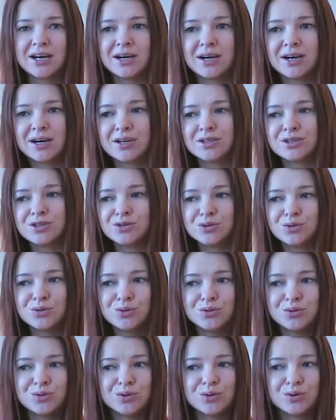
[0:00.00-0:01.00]
uh,
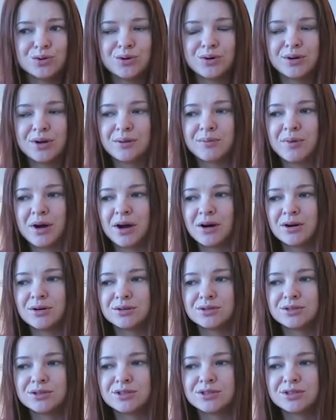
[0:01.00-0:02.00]
do
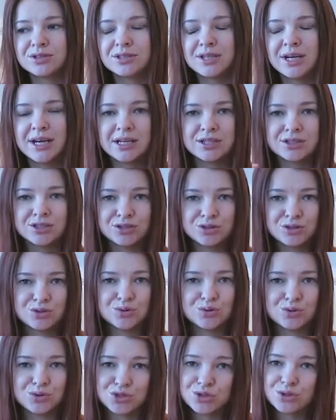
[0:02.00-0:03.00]
about and
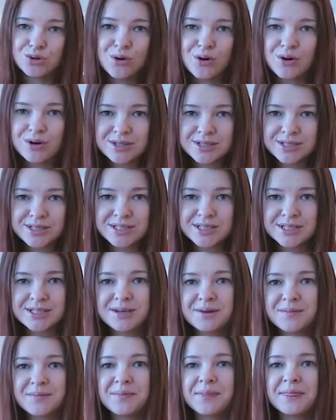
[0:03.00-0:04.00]
do
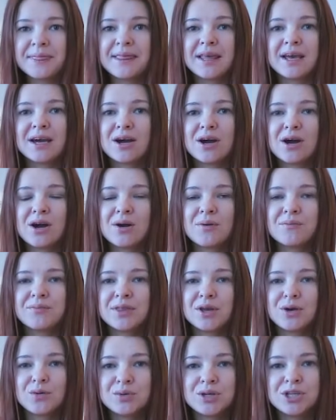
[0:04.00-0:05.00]
chores
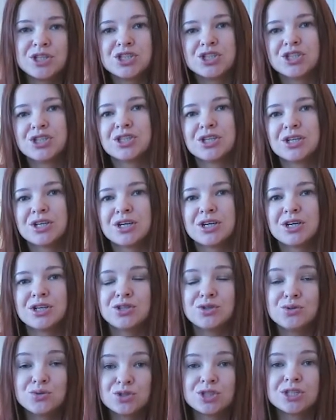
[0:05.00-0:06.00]
um, which
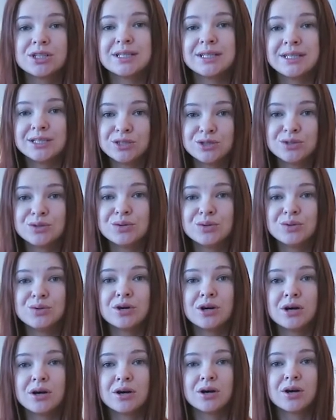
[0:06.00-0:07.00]
uh, usually
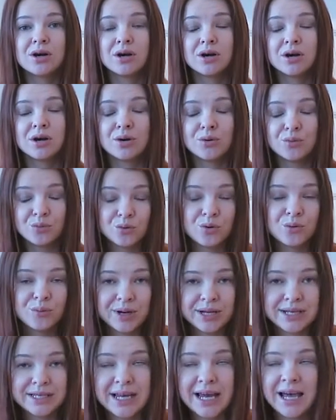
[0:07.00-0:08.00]
do uh,
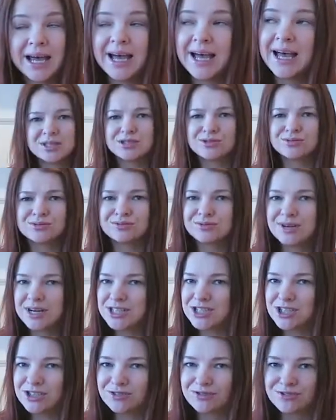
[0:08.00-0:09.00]
women. But
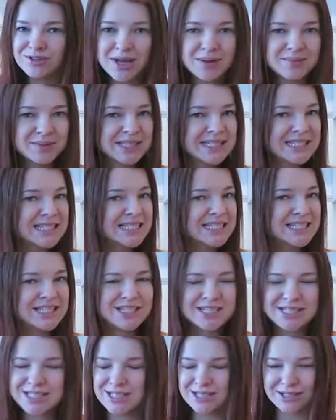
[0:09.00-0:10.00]
Russian feminists
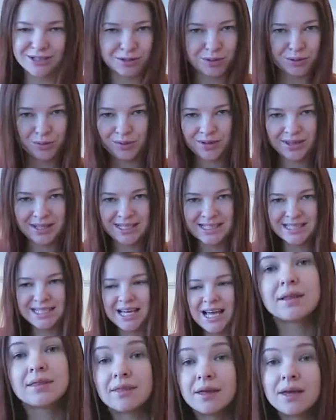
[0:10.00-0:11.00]
disagree with it,
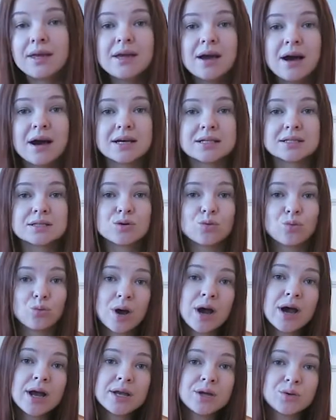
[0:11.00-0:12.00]
and they ask
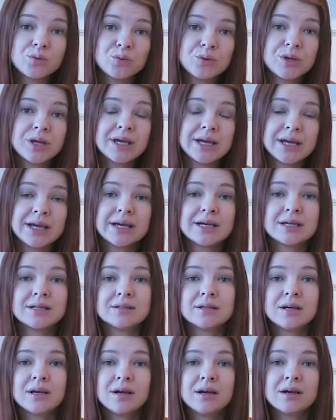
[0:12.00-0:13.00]
why we
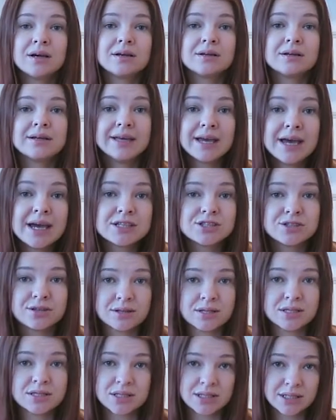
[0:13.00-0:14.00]
can
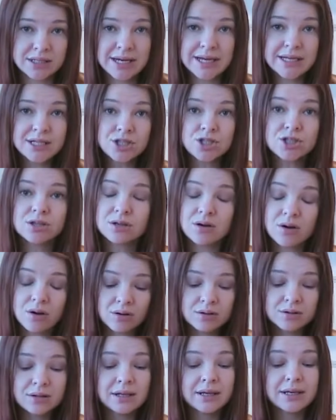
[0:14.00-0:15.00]
get this attention
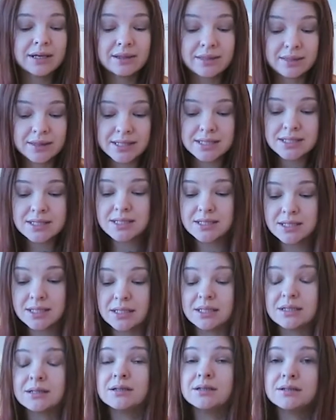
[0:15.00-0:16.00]
only in this
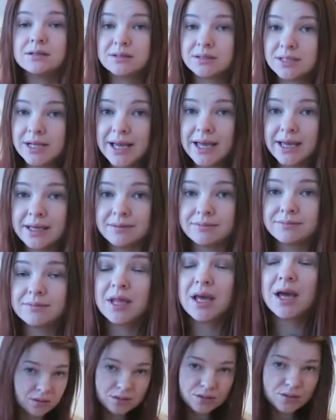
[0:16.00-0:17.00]
single day.
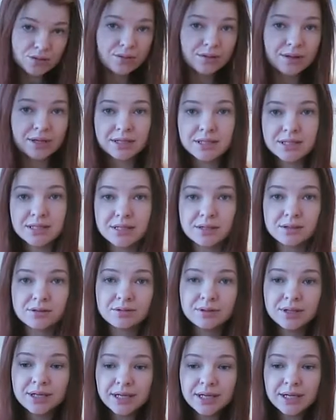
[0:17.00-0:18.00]
And also, they
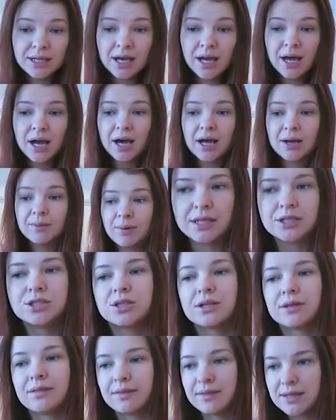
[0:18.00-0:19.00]
disagree
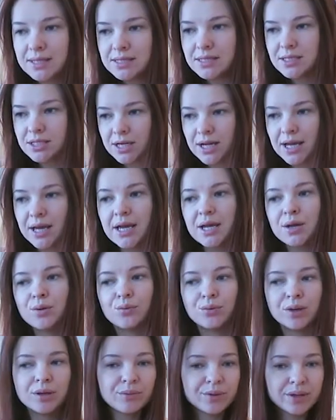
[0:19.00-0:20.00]
that in this
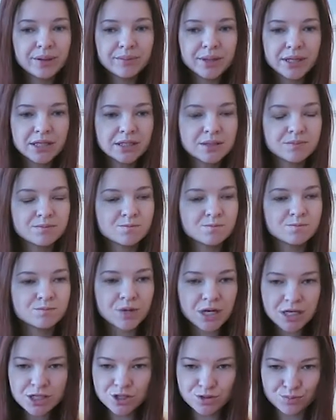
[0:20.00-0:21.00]
day we women
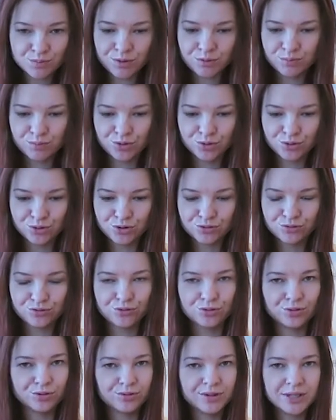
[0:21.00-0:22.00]
must be
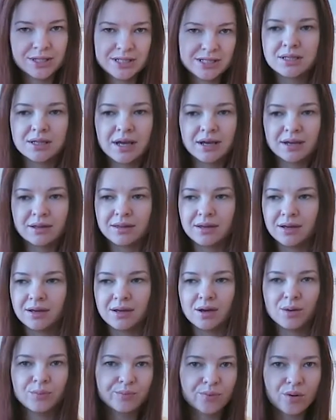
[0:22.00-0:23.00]
beautiful. It's like
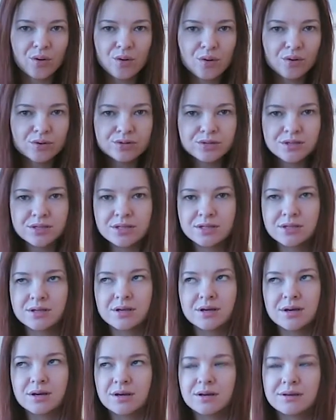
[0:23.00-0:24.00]
they oppose
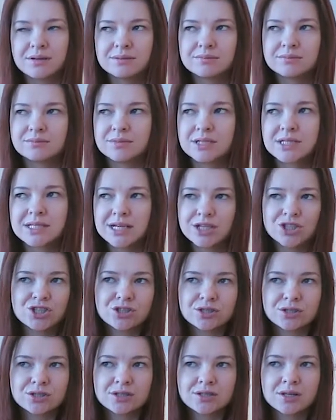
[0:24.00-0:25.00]
uh,
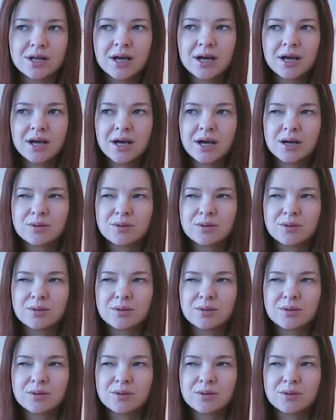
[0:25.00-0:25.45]
sexual